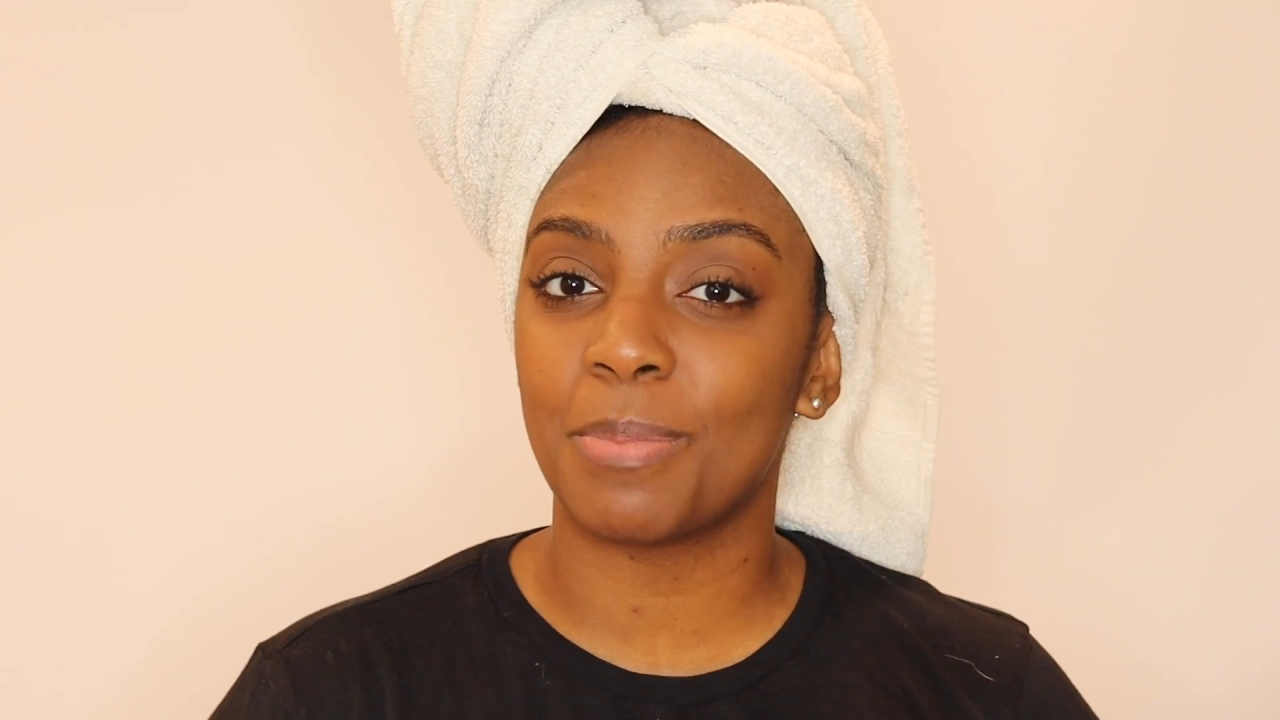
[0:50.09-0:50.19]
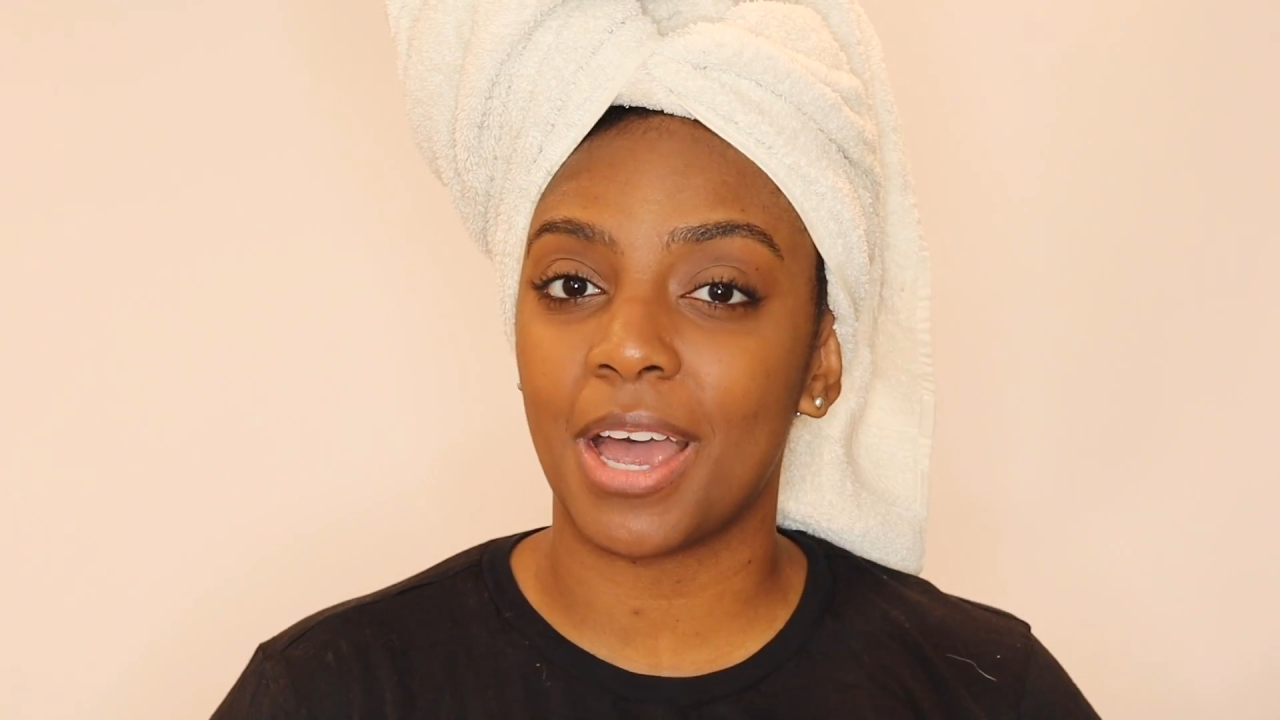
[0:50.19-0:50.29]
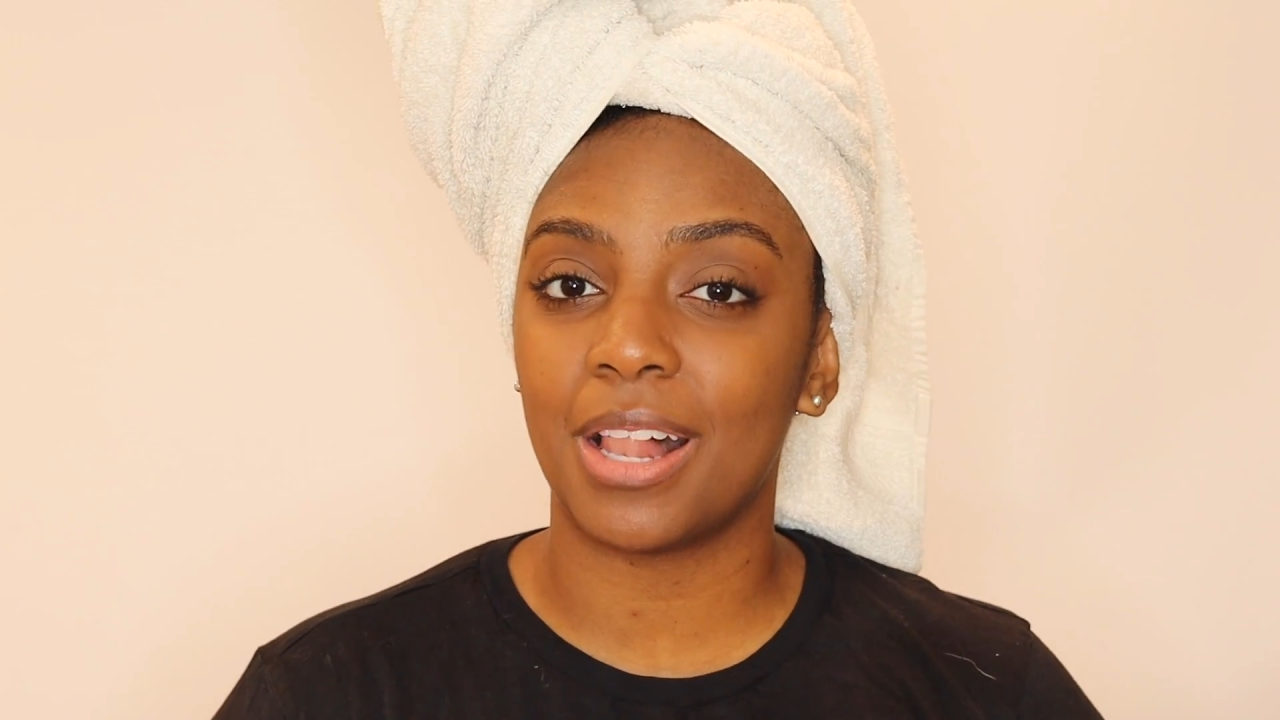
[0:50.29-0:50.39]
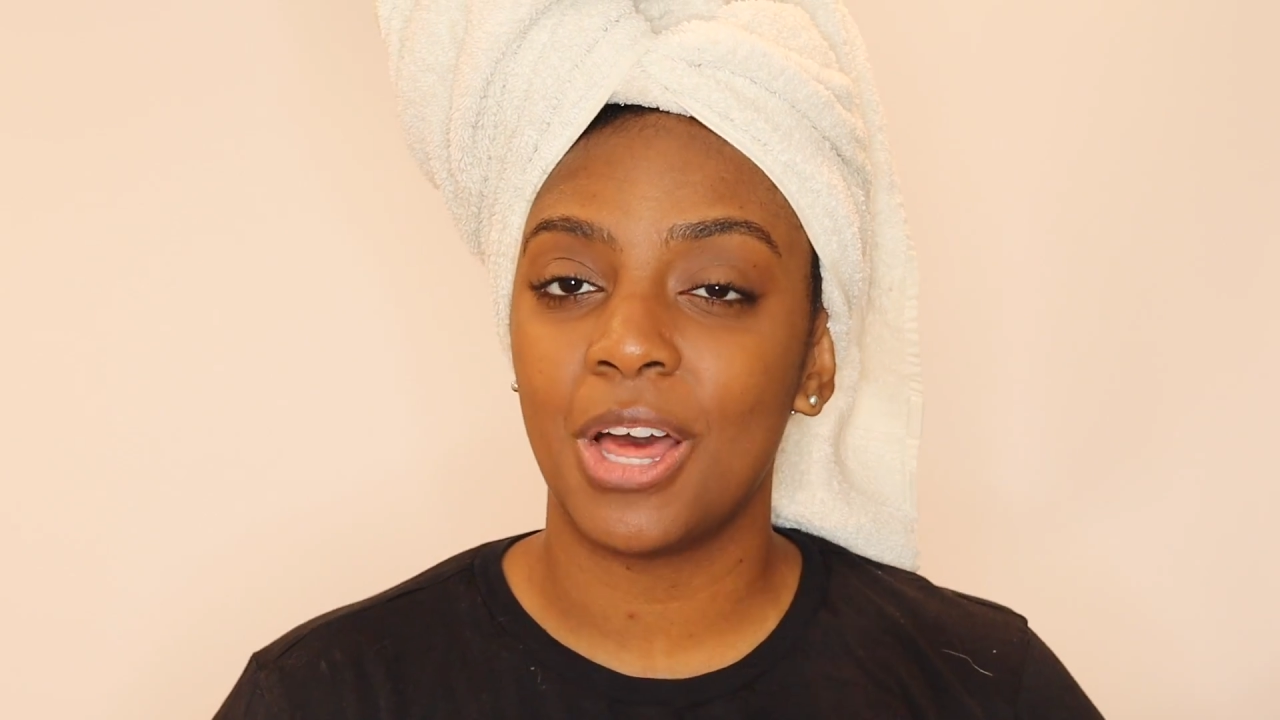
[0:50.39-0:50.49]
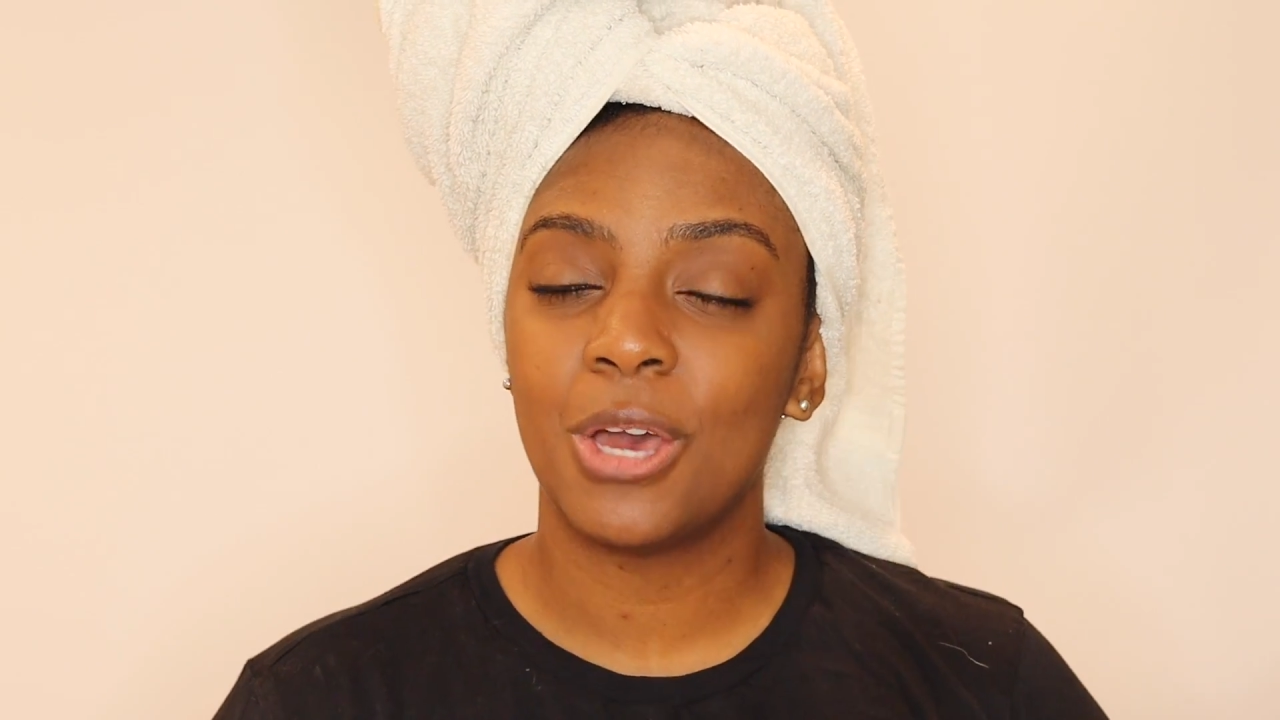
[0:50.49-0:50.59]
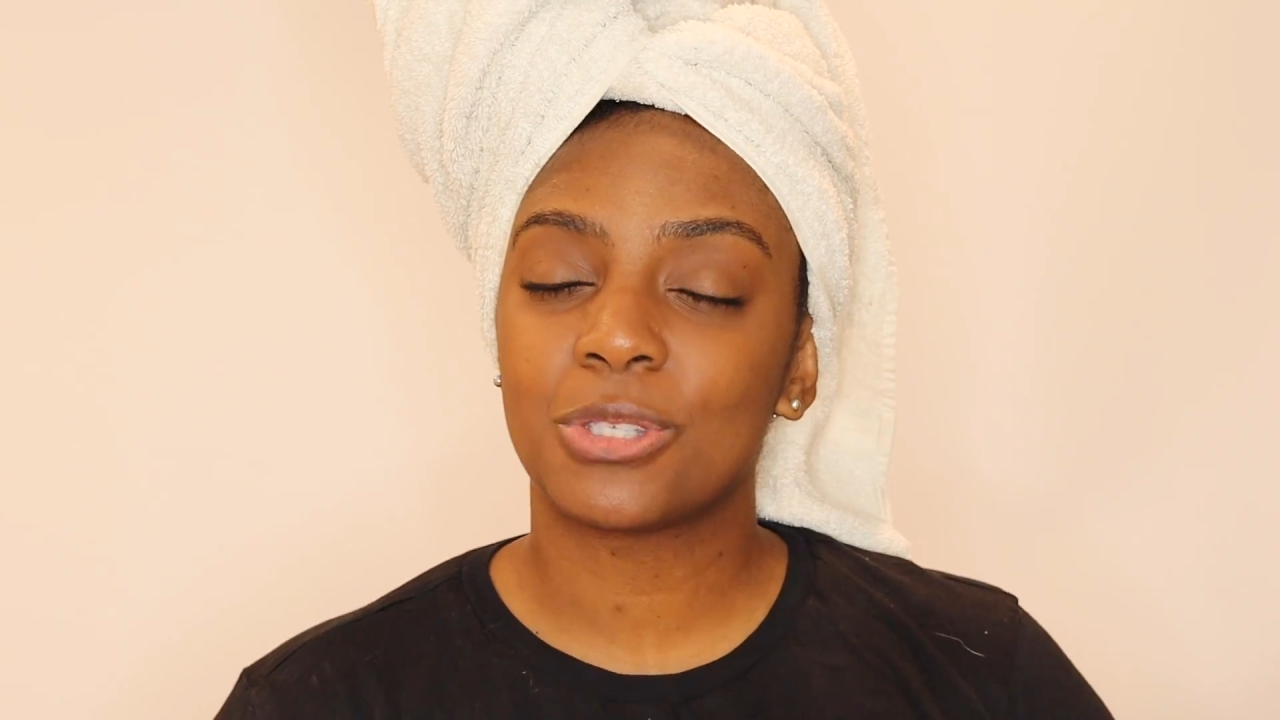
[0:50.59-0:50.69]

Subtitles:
bell,